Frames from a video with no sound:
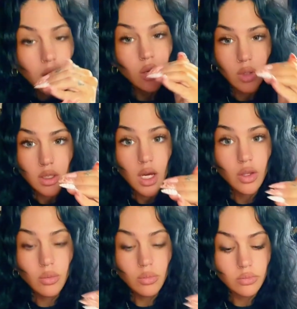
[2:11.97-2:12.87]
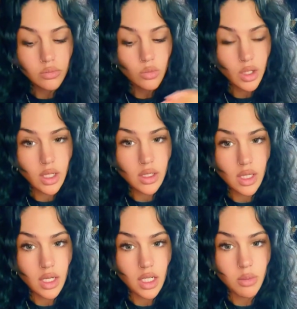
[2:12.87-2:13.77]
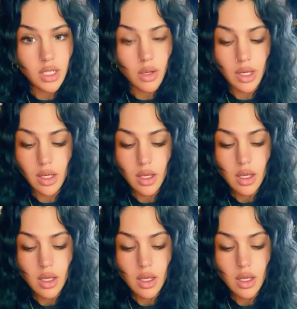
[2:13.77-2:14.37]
I'm going to tell them what it is they need to be doing.